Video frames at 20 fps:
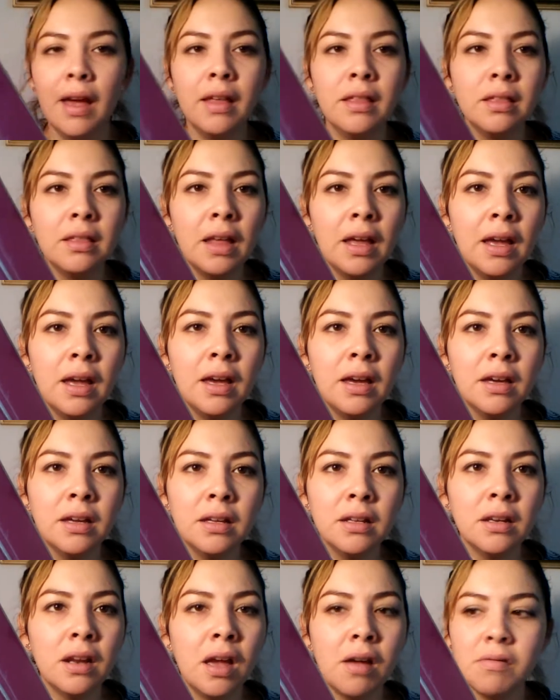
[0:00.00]
and
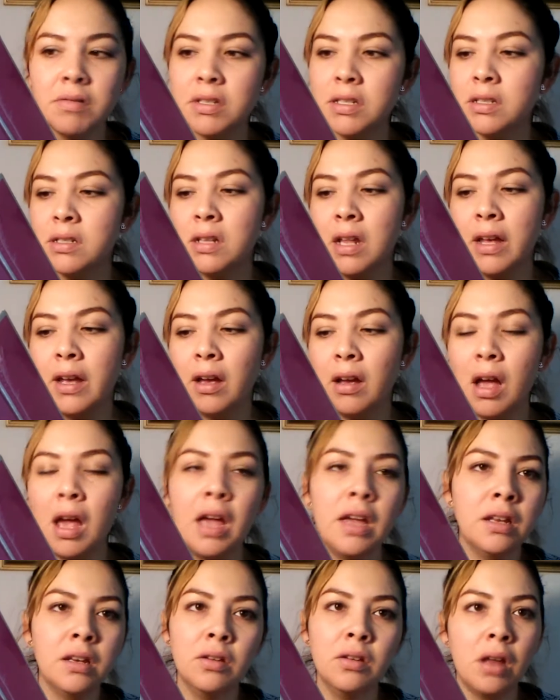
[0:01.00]
then i was just like
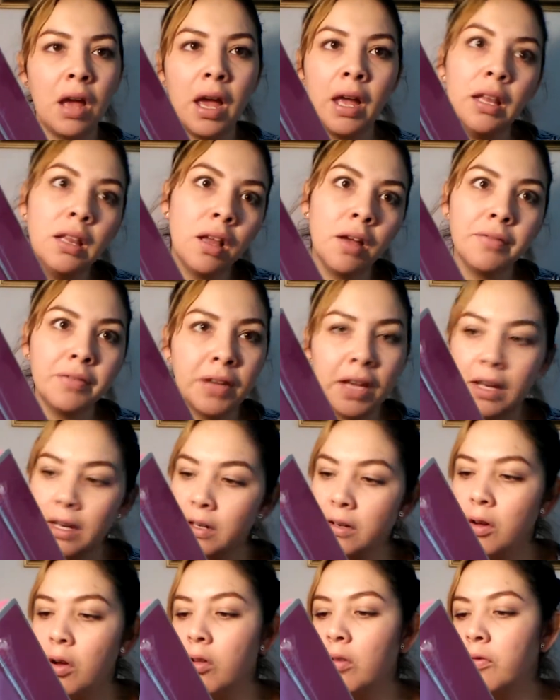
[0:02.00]
i i love
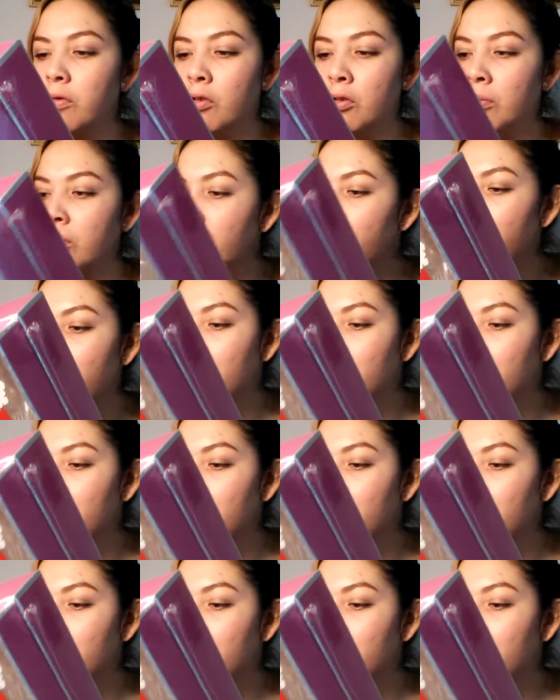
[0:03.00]
kenneth cole for